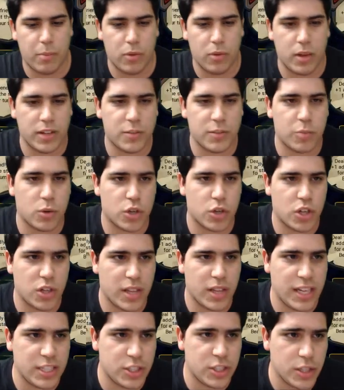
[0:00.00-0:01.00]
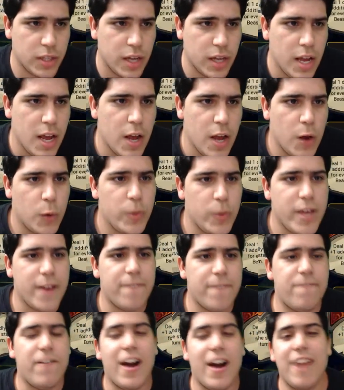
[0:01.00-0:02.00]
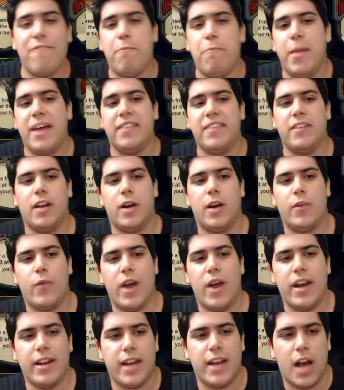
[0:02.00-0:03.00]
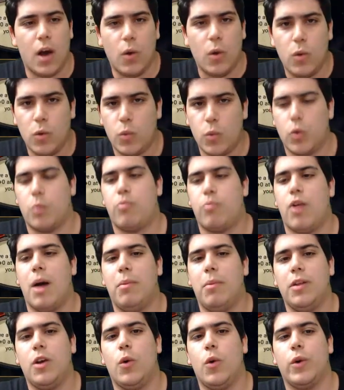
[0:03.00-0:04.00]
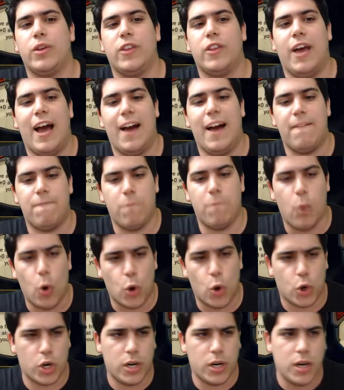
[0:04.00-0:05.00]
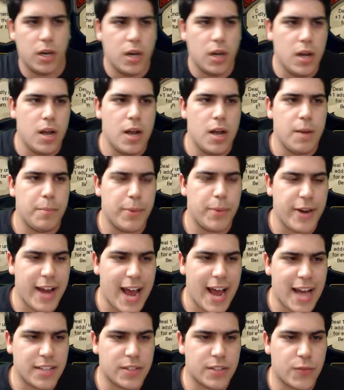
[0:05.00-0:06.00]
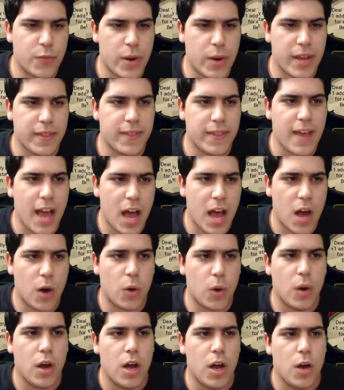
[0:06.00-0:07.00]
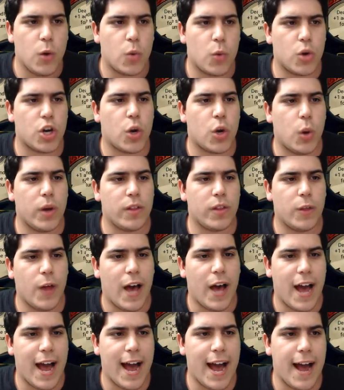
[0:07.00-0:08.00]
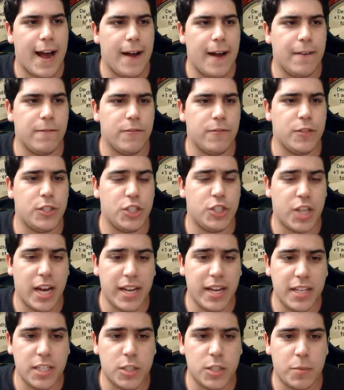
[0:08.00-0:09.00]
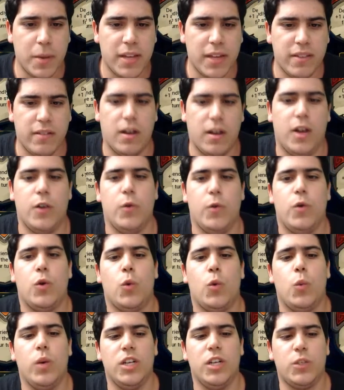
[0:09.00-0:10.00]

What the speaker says: Explore Collection. We have 5 Pantheon right now. We're probably going to have more, but as of right now, we're going to have the Chinese Pantheon, which